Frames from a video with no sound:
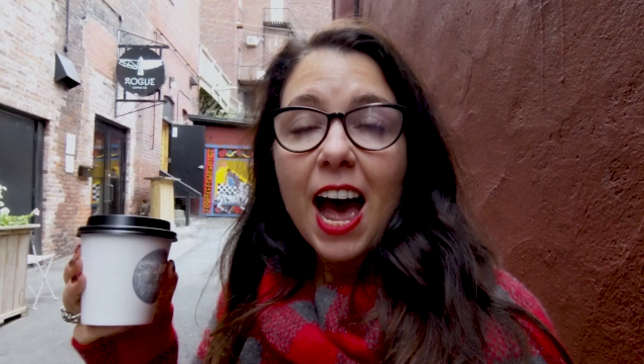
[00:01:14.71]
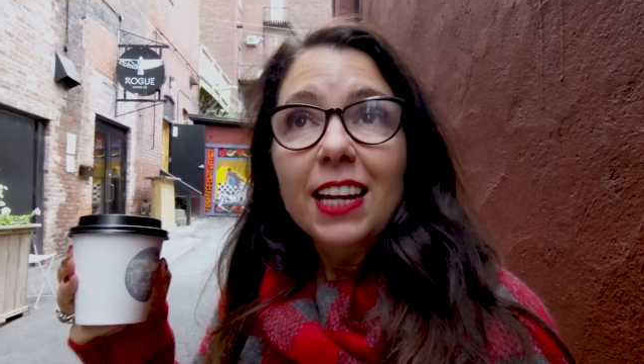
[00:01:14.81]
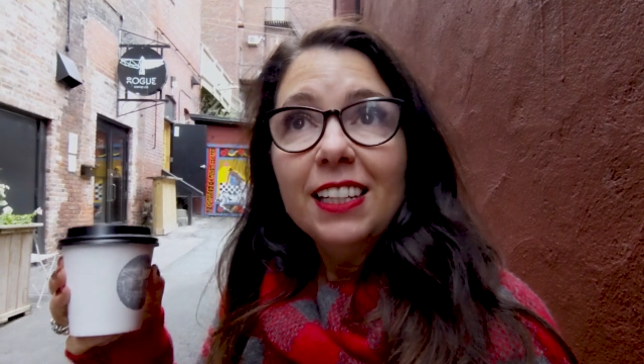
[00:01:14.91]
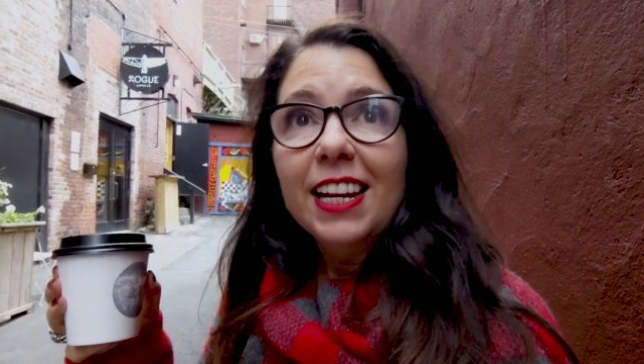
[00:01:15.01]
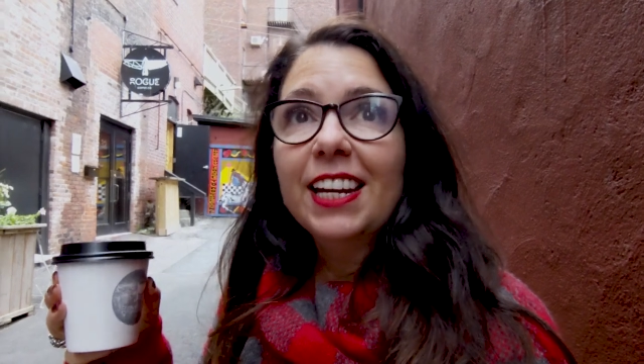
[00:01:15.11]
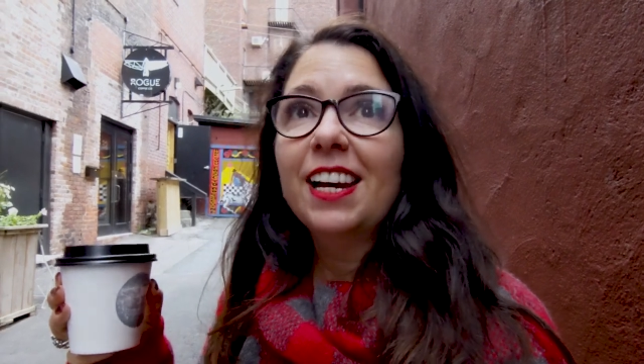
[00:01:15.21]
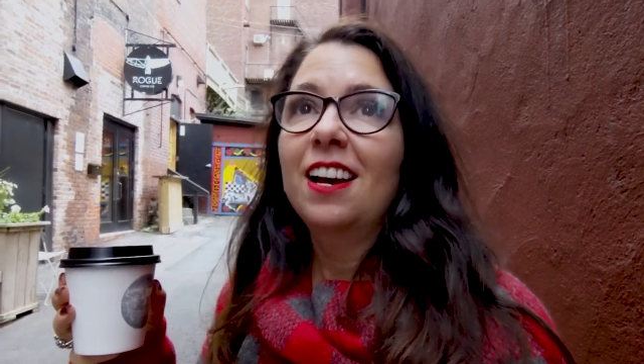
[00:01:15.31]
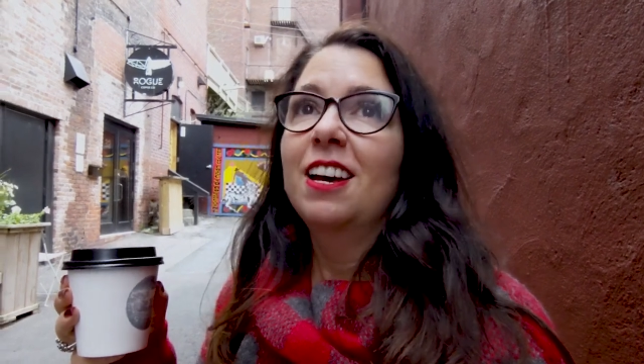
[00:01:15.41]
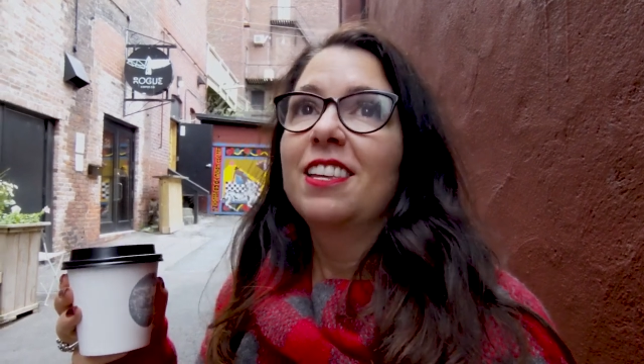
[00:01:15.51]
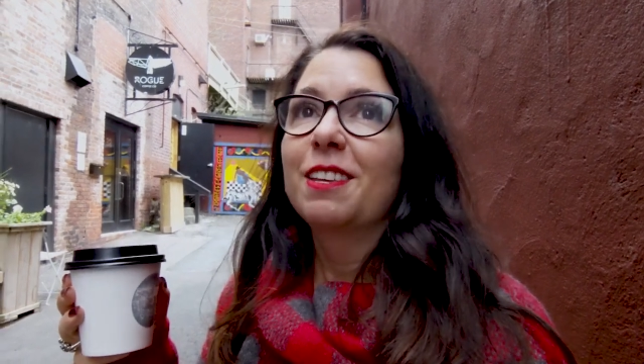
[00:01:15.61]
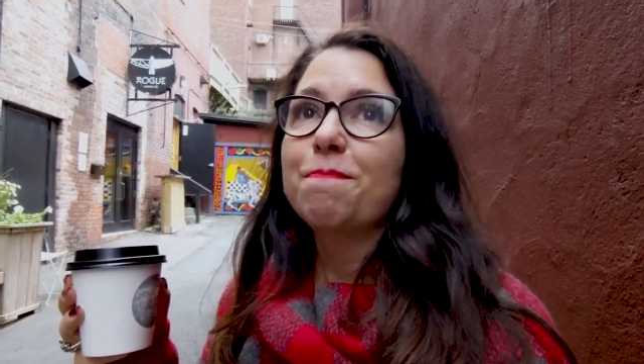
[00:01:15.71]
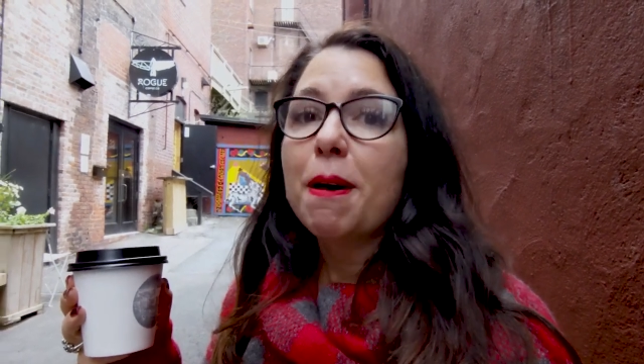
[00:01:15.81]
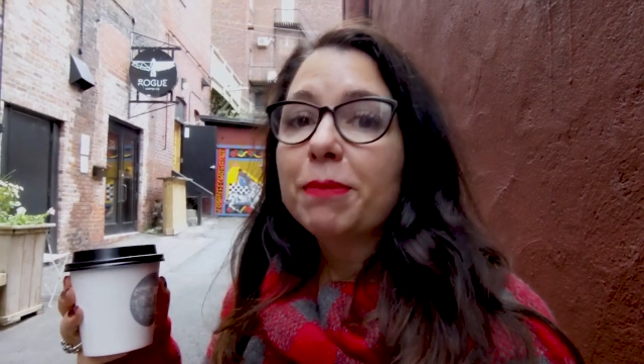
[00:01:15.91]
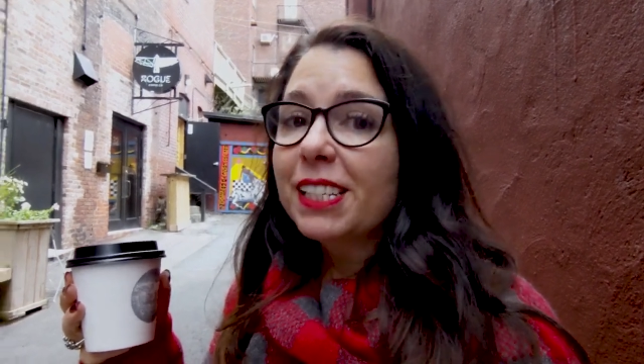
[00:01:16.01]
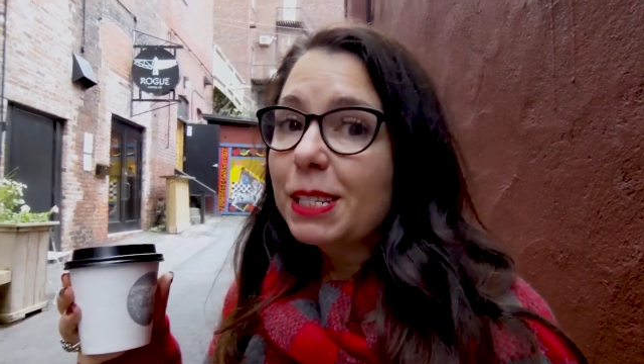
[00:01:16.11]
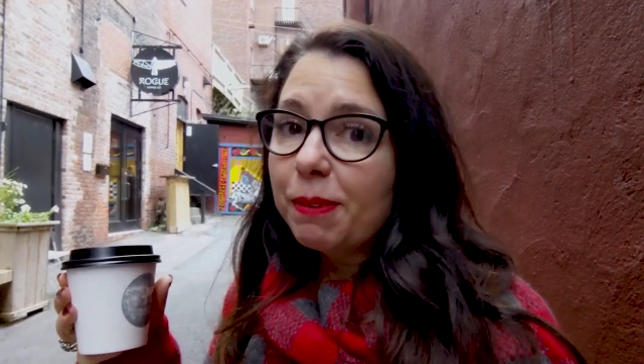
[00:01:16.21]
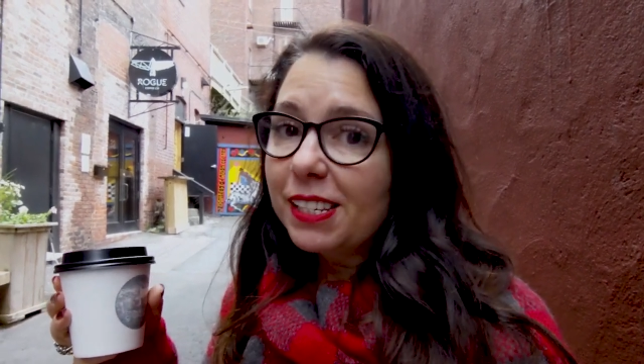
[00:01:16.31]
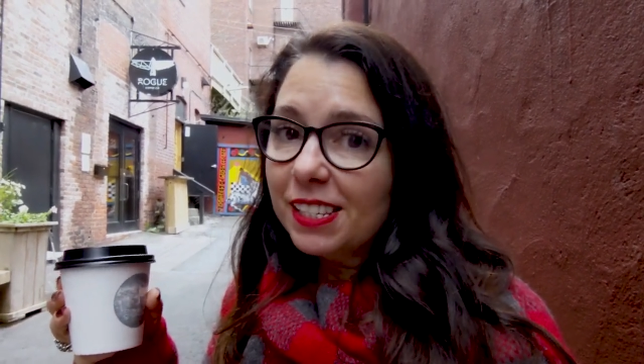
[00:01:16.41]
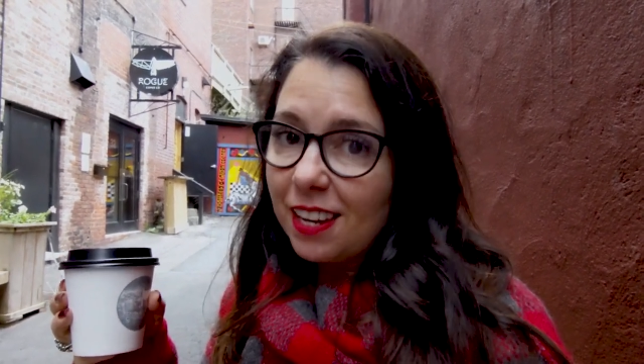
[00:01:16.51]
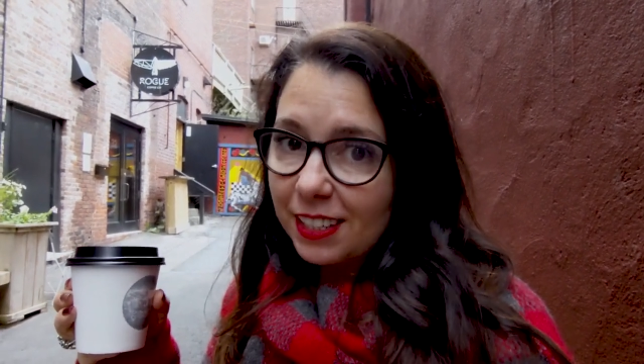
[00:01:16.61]
unlike the pumpkin
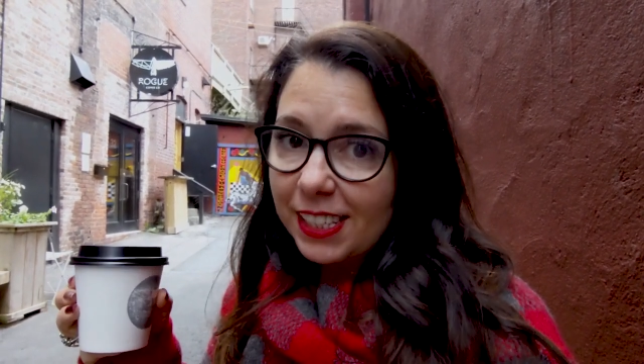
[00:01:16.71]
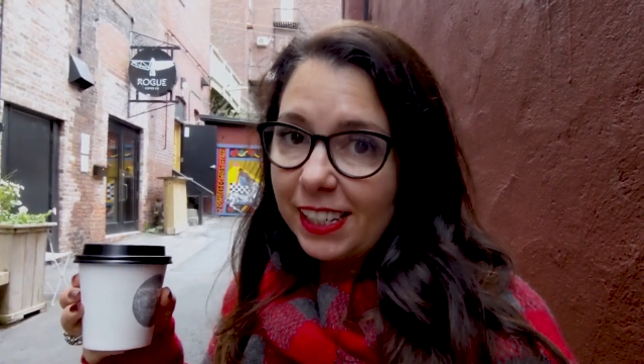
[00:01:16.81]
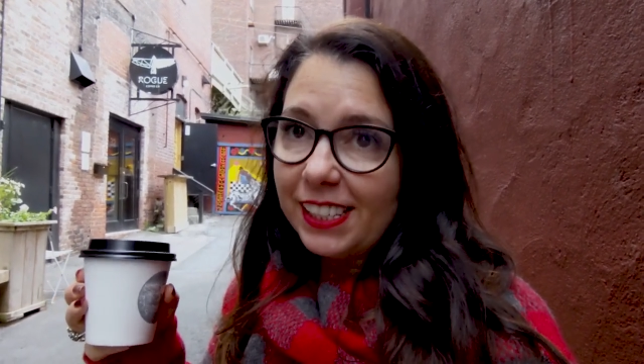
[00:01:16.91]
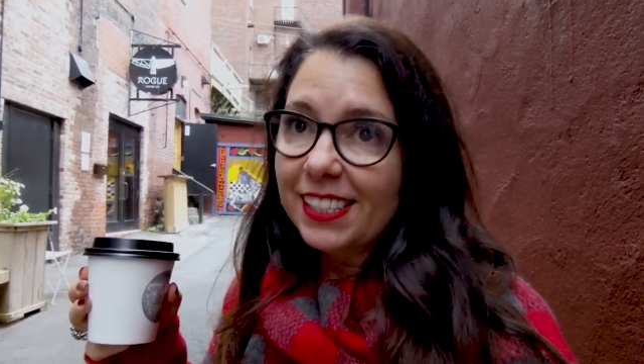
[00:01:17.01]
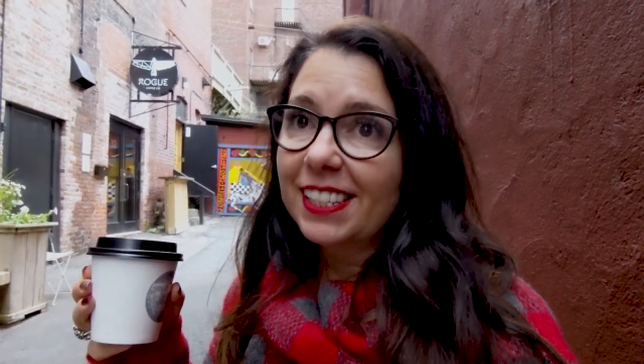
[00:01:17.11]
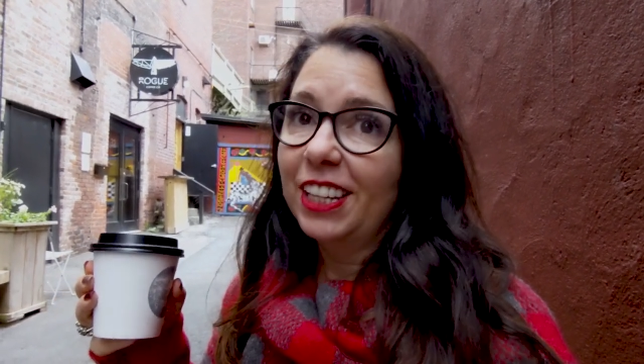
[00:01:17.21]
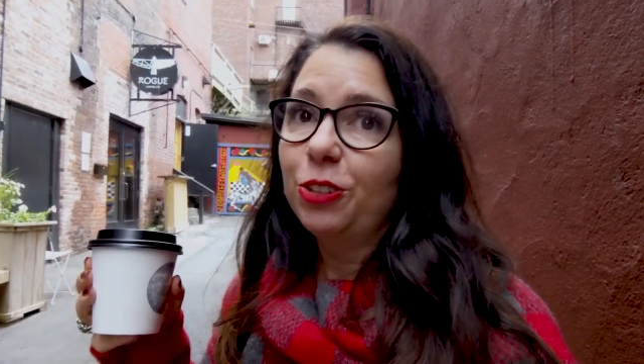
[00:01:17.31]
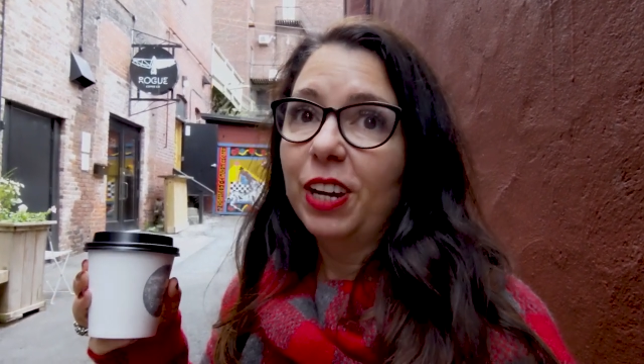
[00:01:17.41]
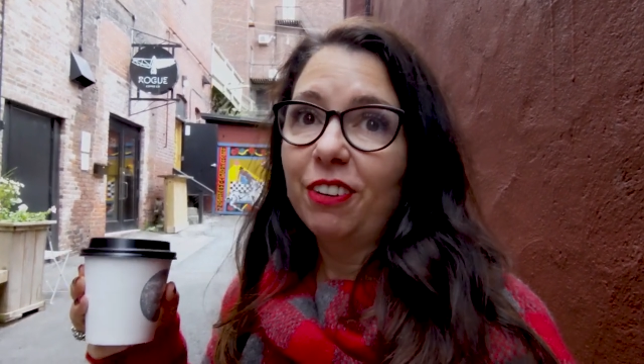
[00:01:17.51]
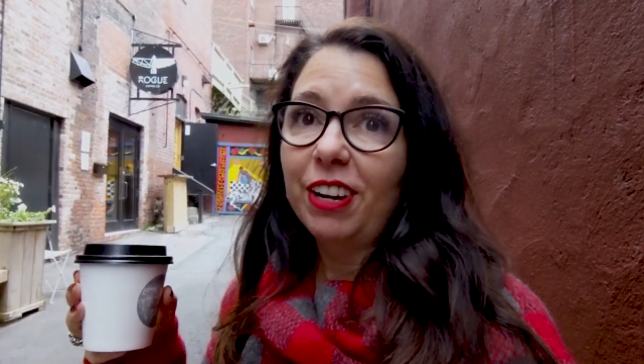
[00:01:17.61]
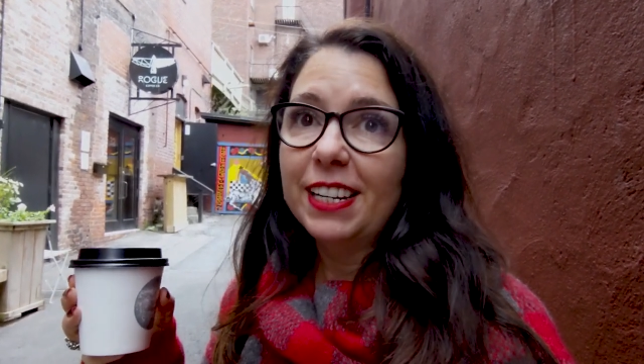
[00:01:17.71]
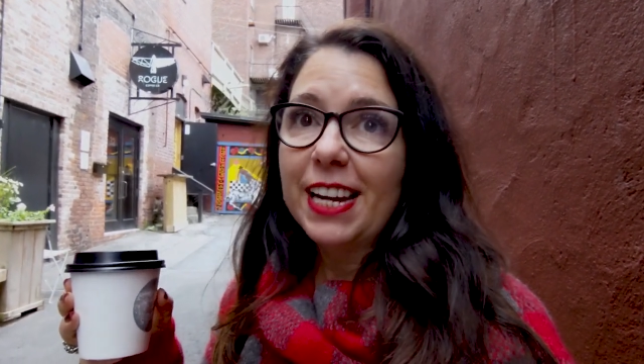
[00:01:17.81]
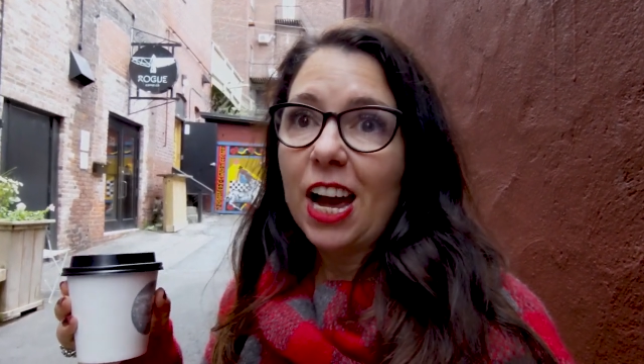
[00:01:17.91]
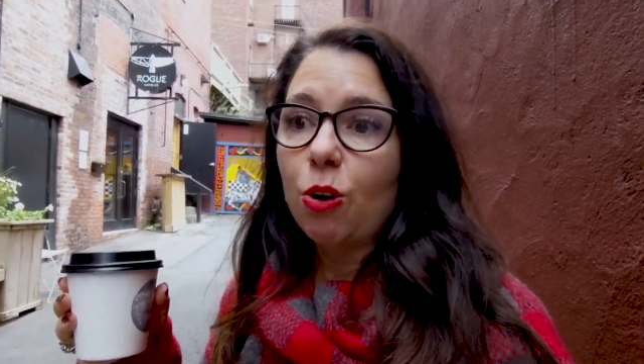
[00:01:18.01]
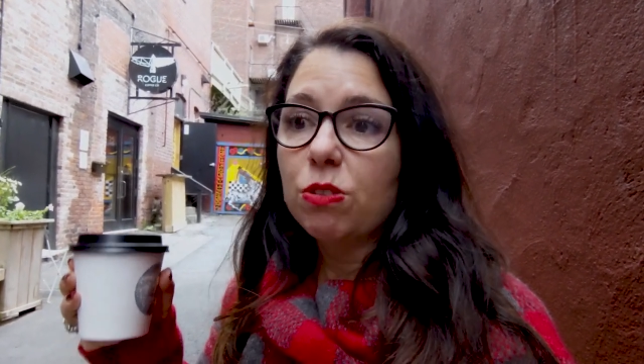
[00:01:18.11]
spice lattes that you get right now,